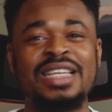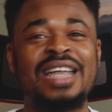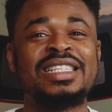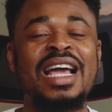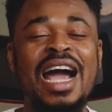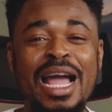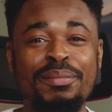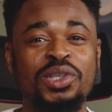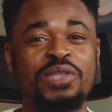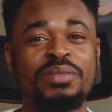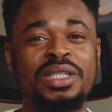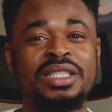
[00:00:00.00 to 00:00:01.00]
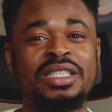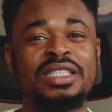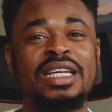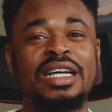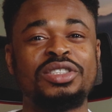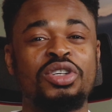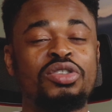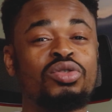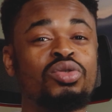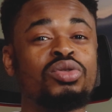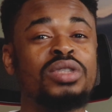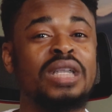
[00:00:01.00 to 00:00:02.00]
there is a high possibility that you're a
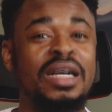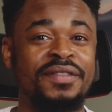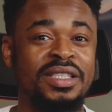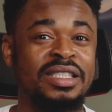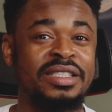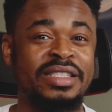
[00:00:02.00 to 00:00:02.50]
good graphic